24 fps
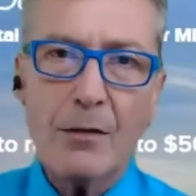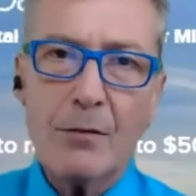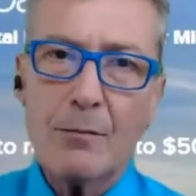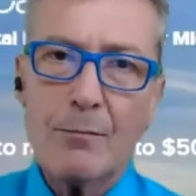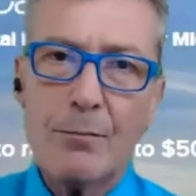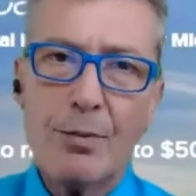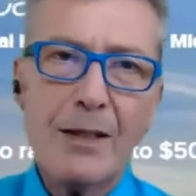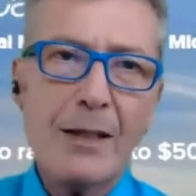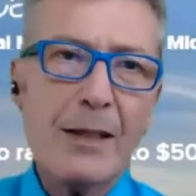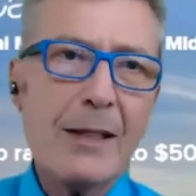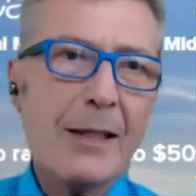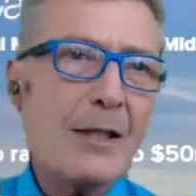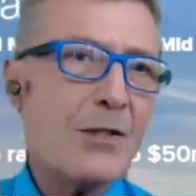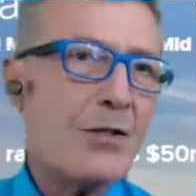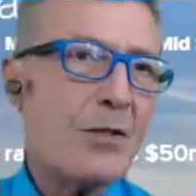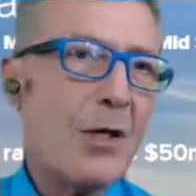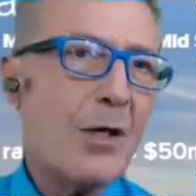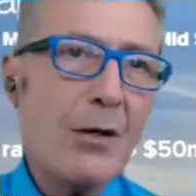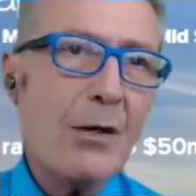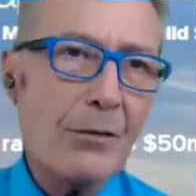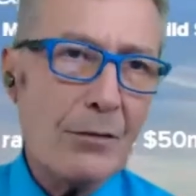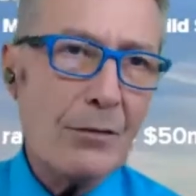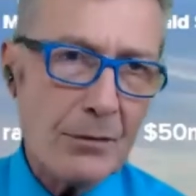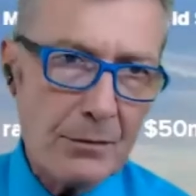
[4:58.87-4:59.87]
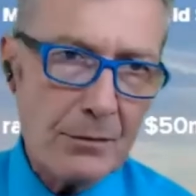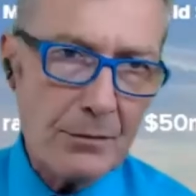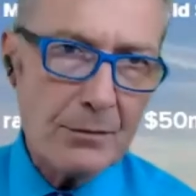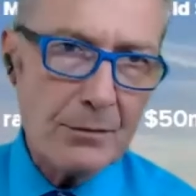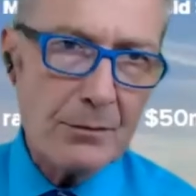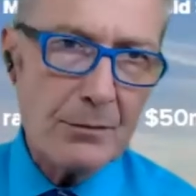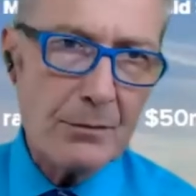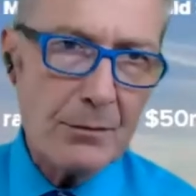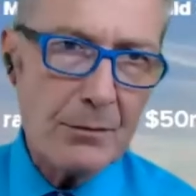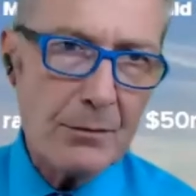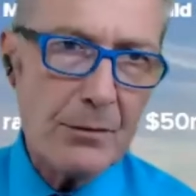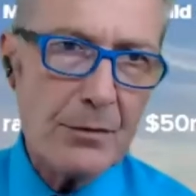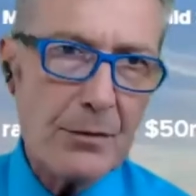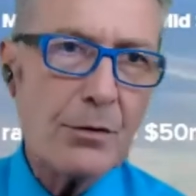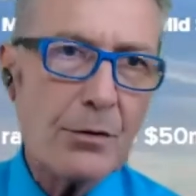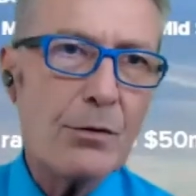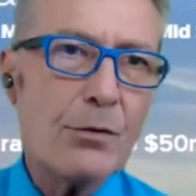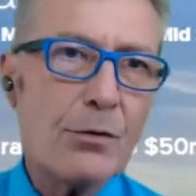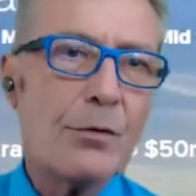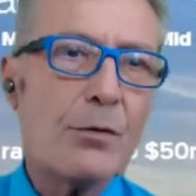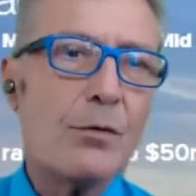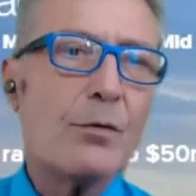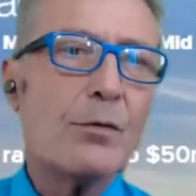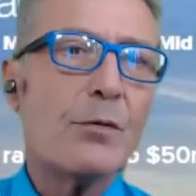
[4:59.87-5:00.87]
please don't
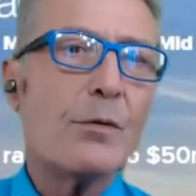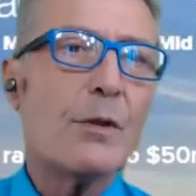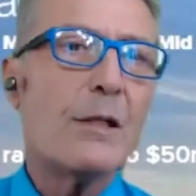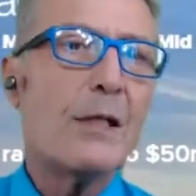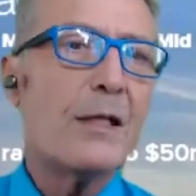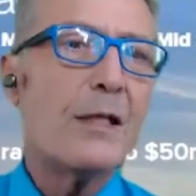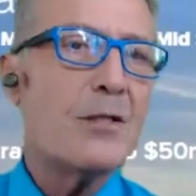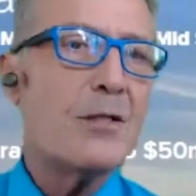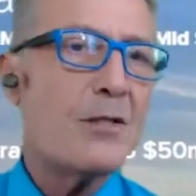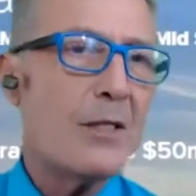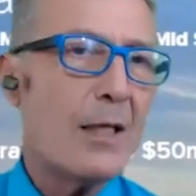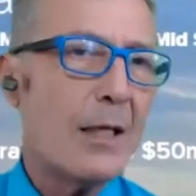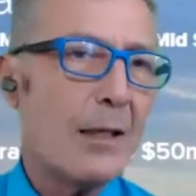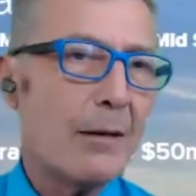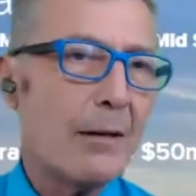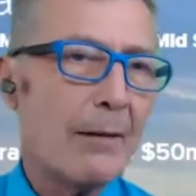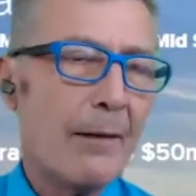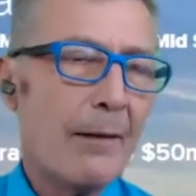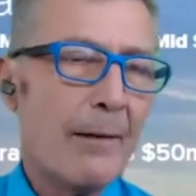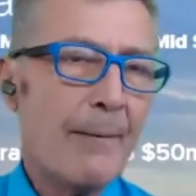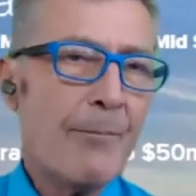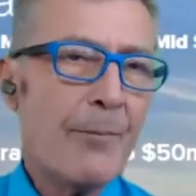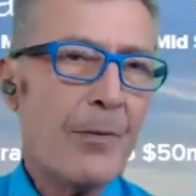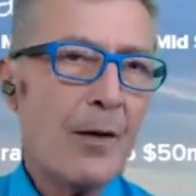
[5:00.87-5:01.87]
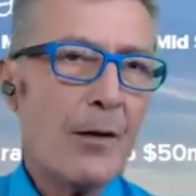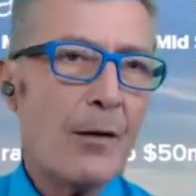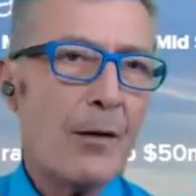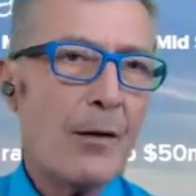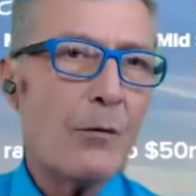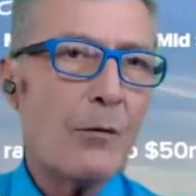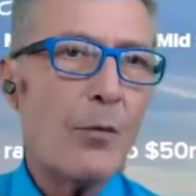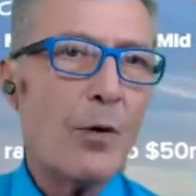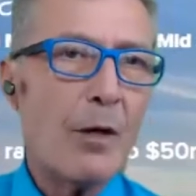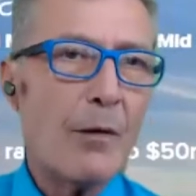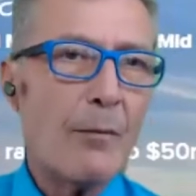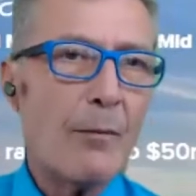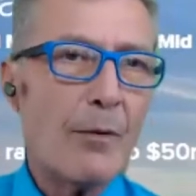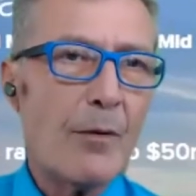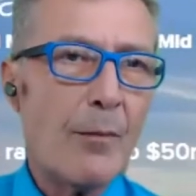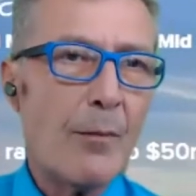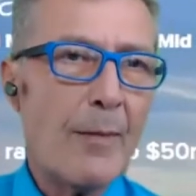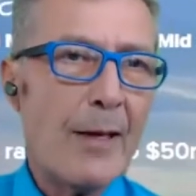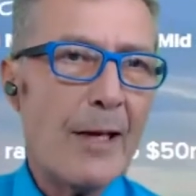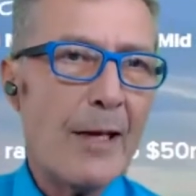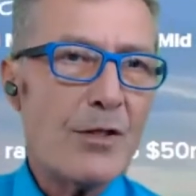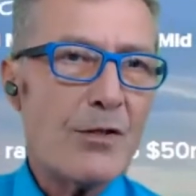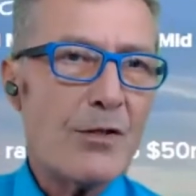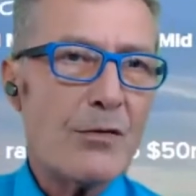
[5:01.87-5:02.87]
do a listing on of the
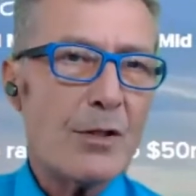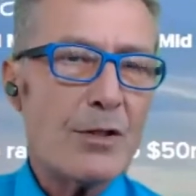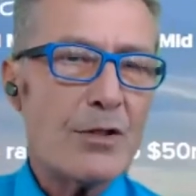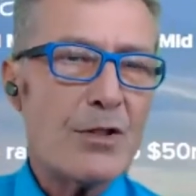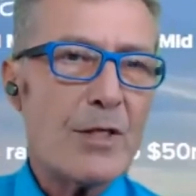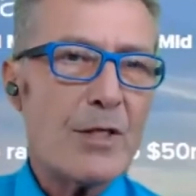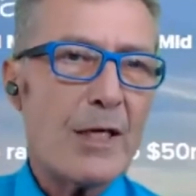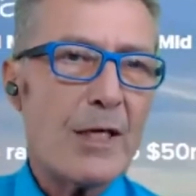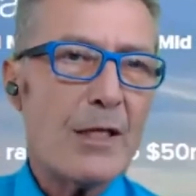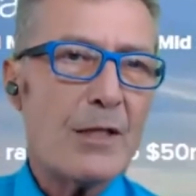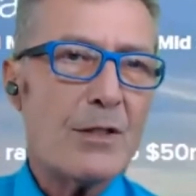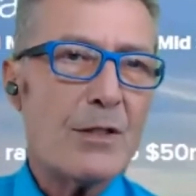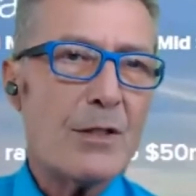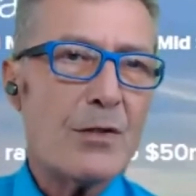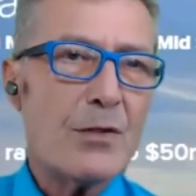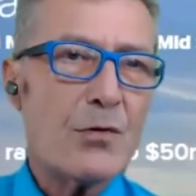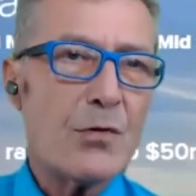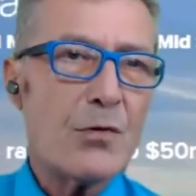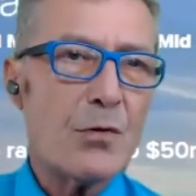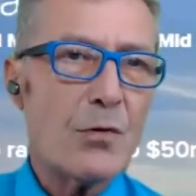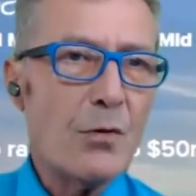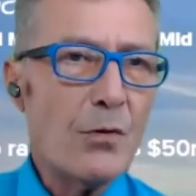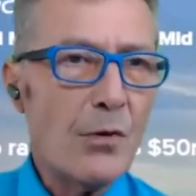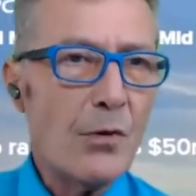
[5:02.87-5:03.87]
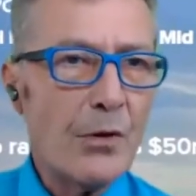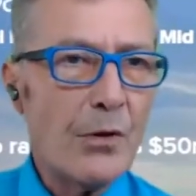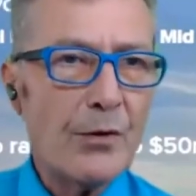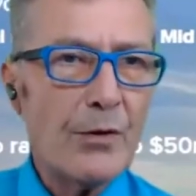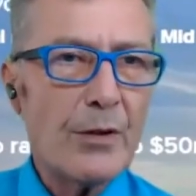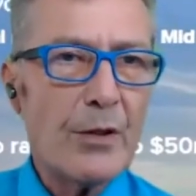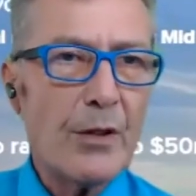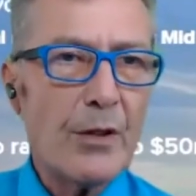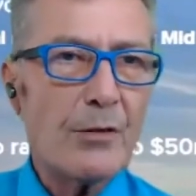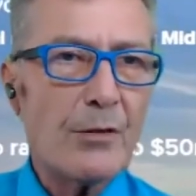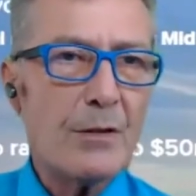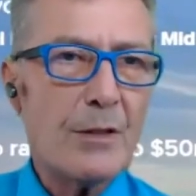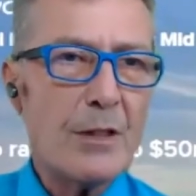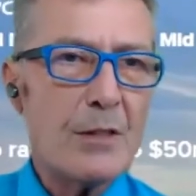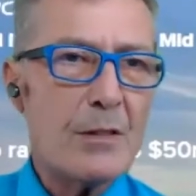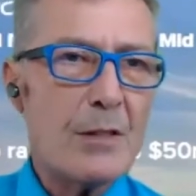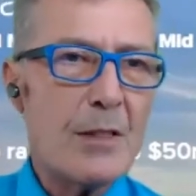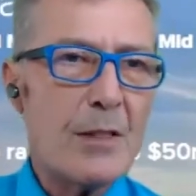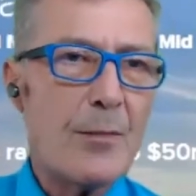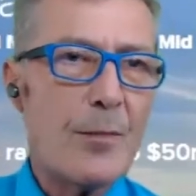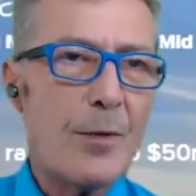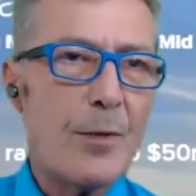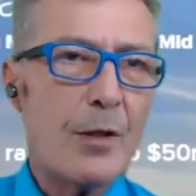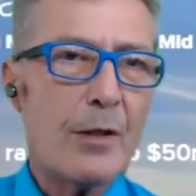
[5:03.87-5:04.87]
major exchanges or on the
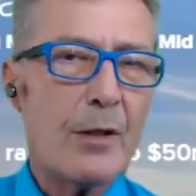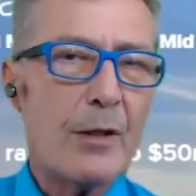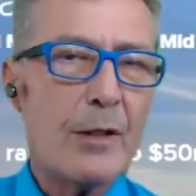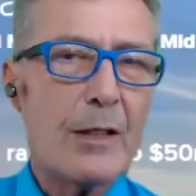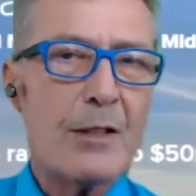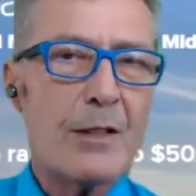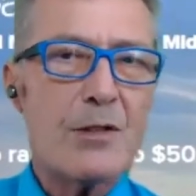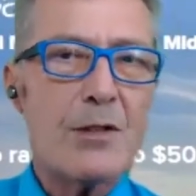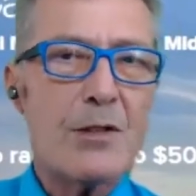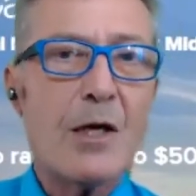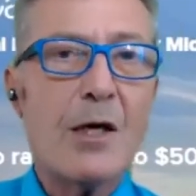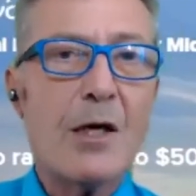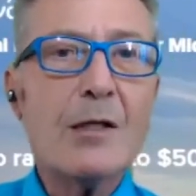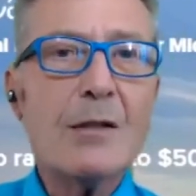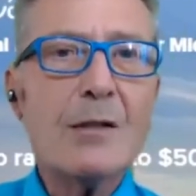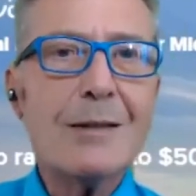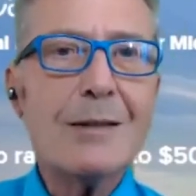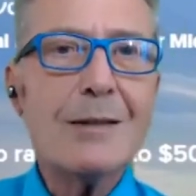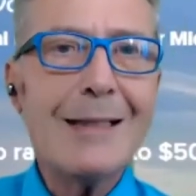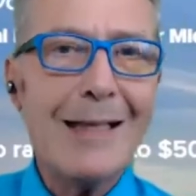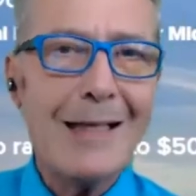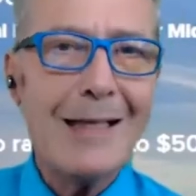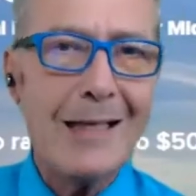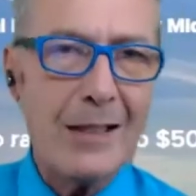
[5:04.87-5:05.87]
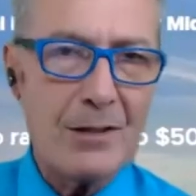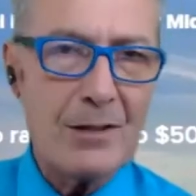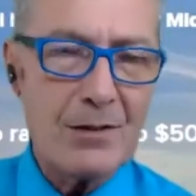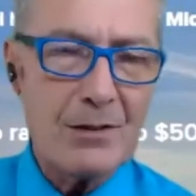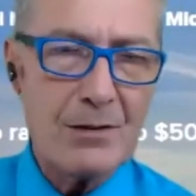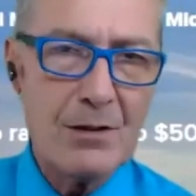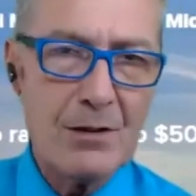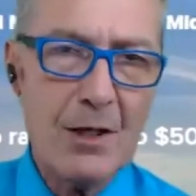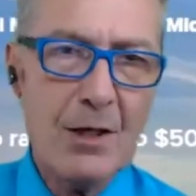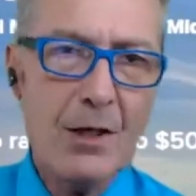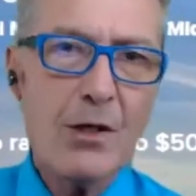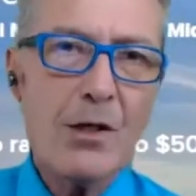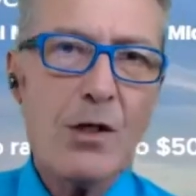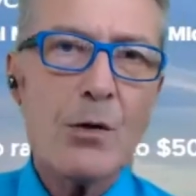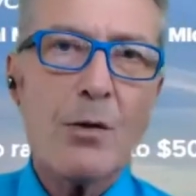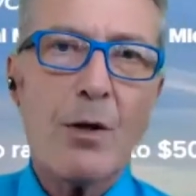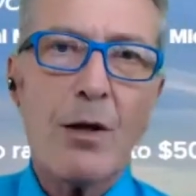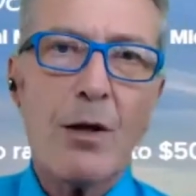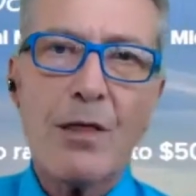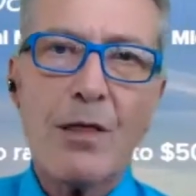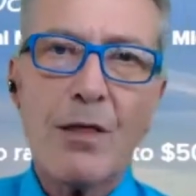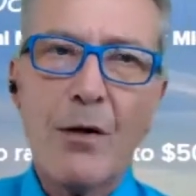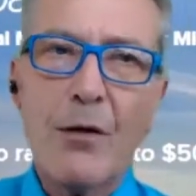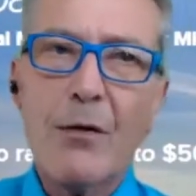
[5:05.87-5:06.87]
OTC markets unless You
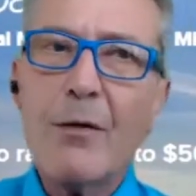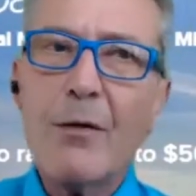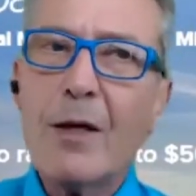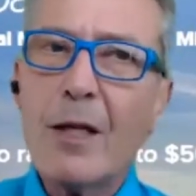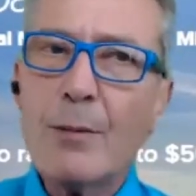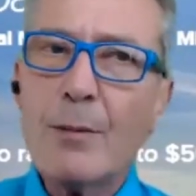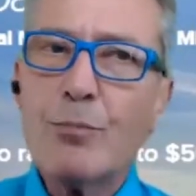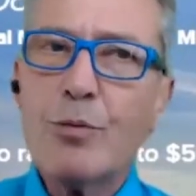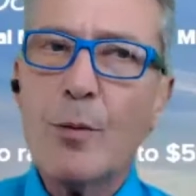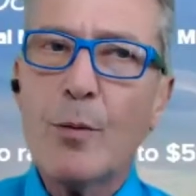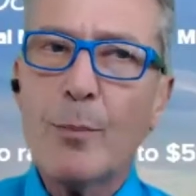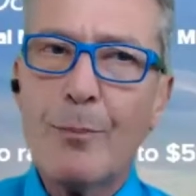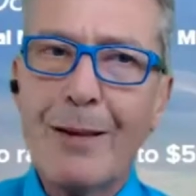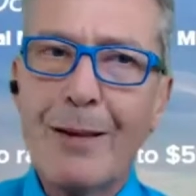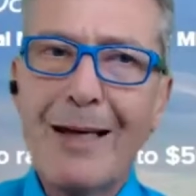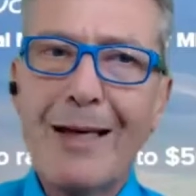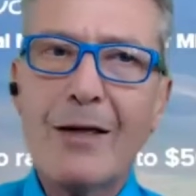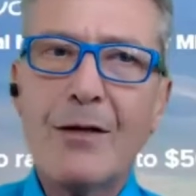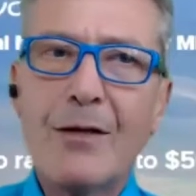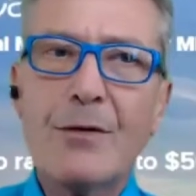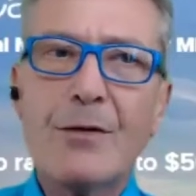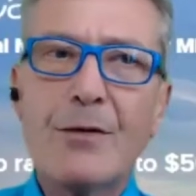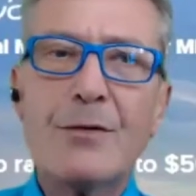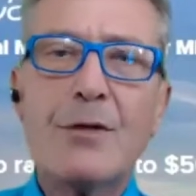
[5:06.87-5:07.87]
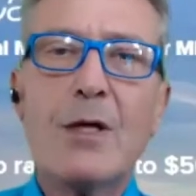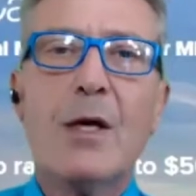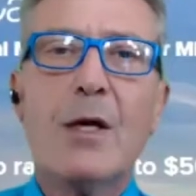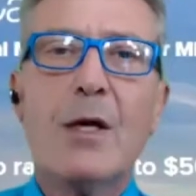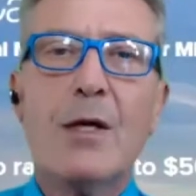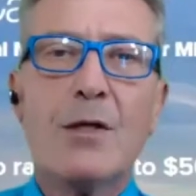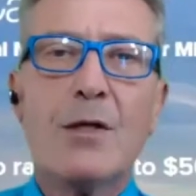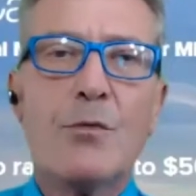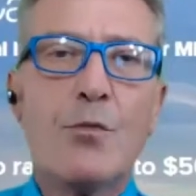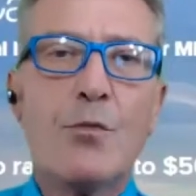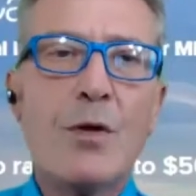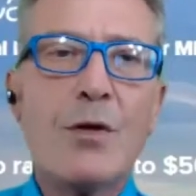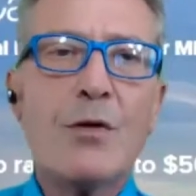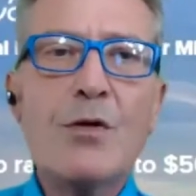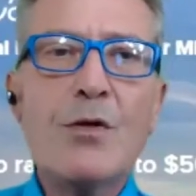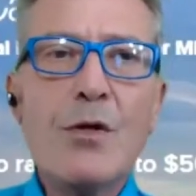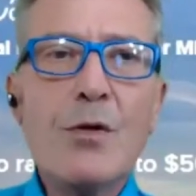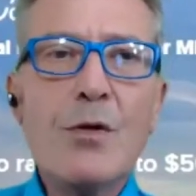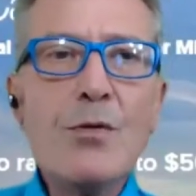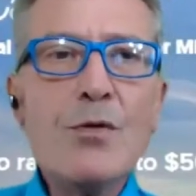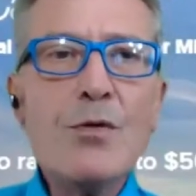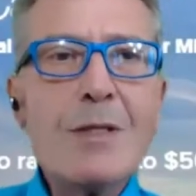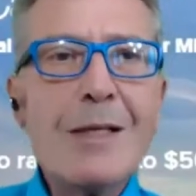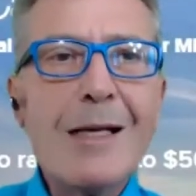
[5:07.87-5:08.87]
are thoroughly prepared with
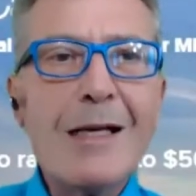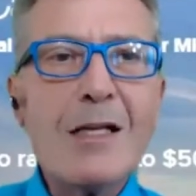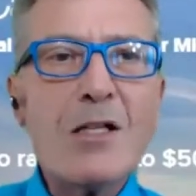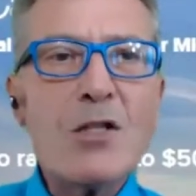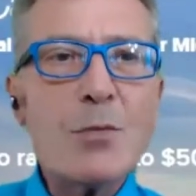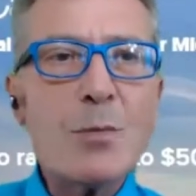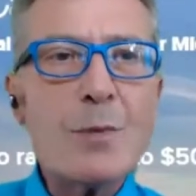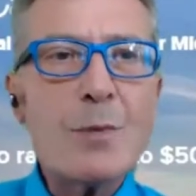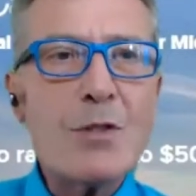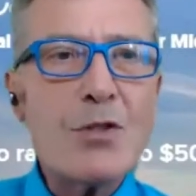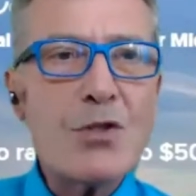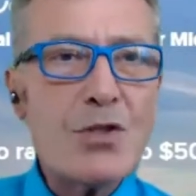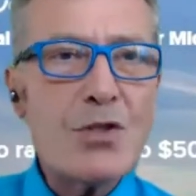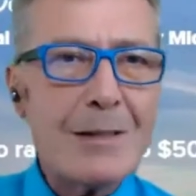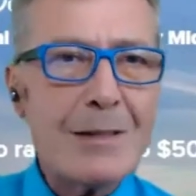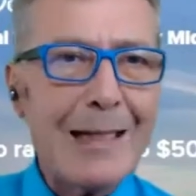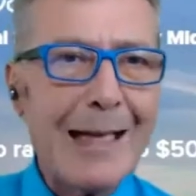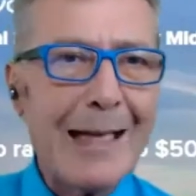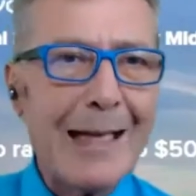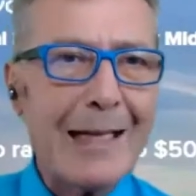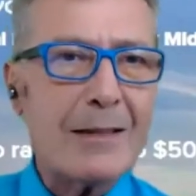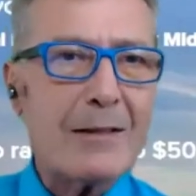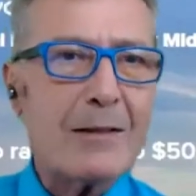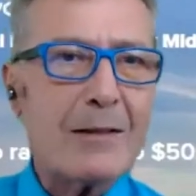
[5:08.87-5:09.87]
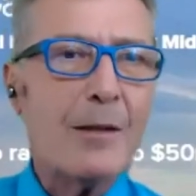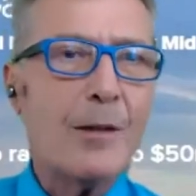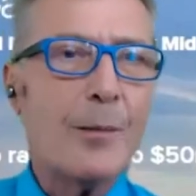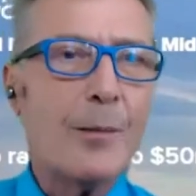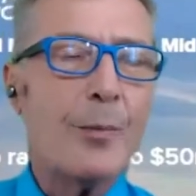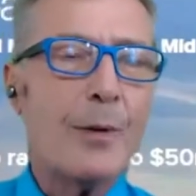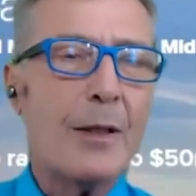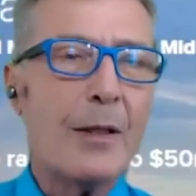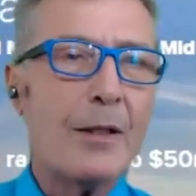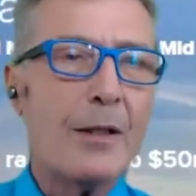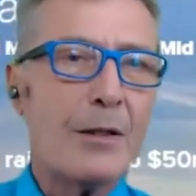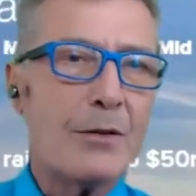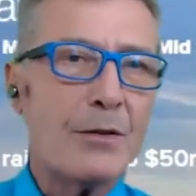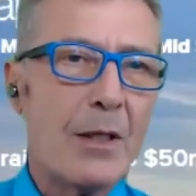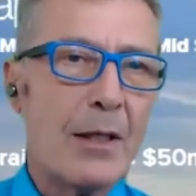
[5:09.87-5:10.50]
news announcements stacked up and